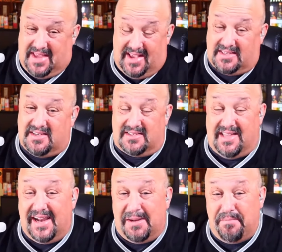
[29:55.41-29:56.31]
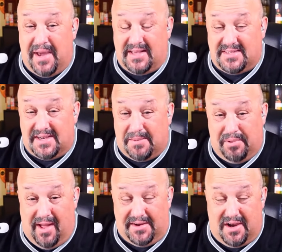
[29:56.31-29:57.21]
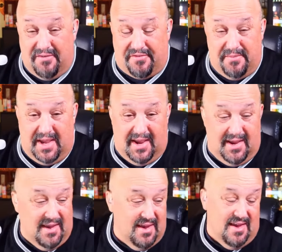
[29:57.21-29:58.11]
tastes just like a basic Blanco for me.